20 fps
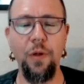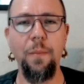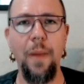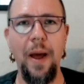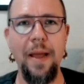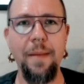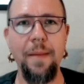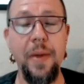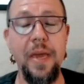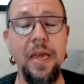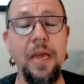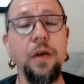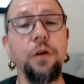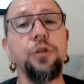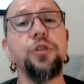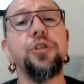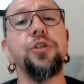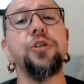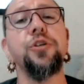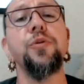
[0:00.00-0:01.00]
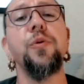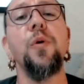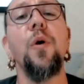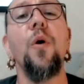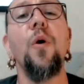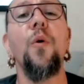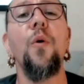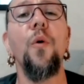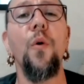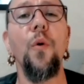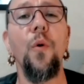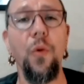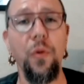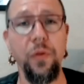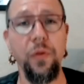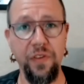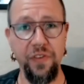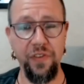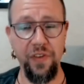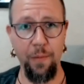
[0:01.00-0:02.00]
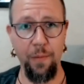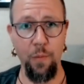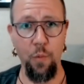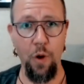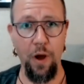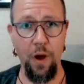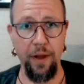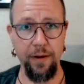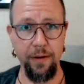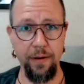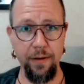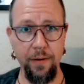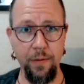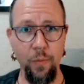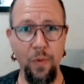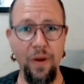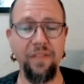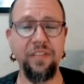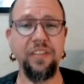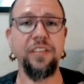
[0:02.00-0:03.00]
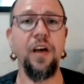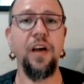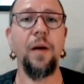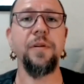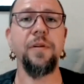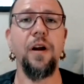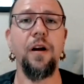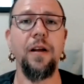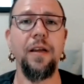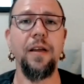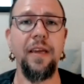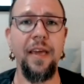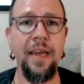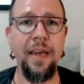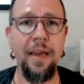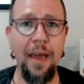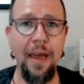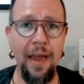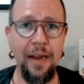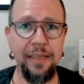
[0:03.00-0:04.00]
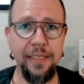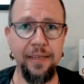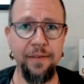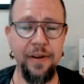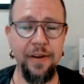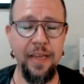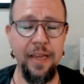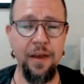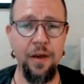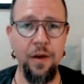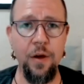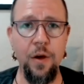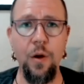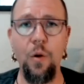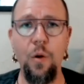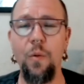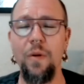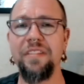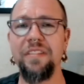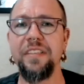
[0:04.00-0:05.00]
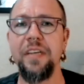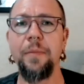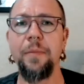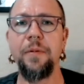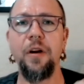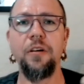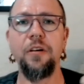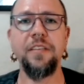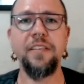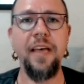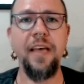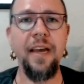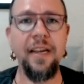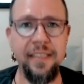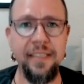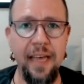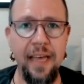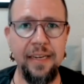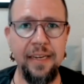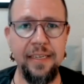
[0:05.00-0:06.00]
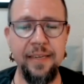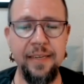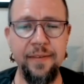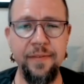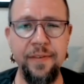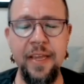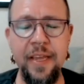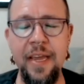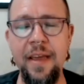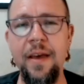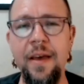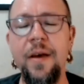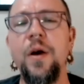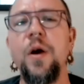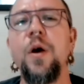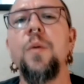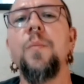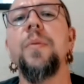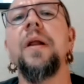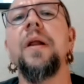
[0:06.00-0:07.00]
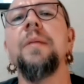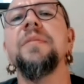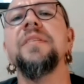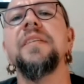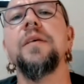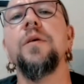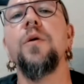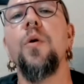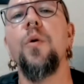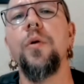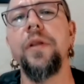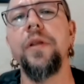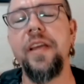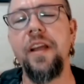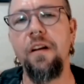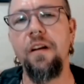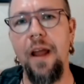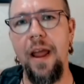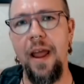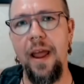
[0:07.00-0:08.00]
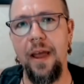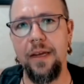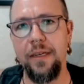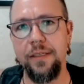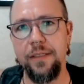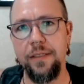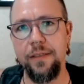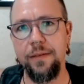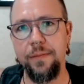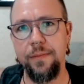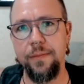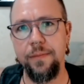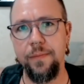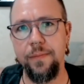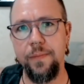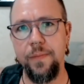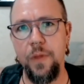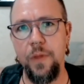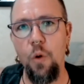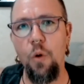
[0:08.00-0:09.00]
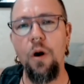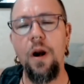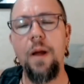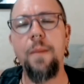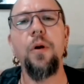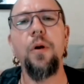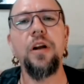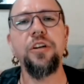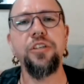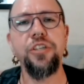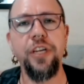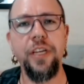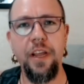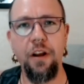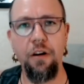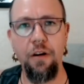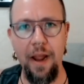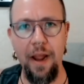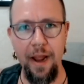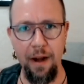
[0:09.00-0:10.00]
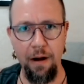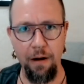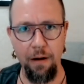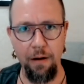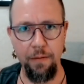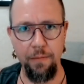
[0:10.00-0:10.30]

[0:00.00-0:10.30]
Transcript: might be to hold someone we've stopped our kink activity or we've stopped our sex activity, but I'm still holding your hand or I'm brushing your hair.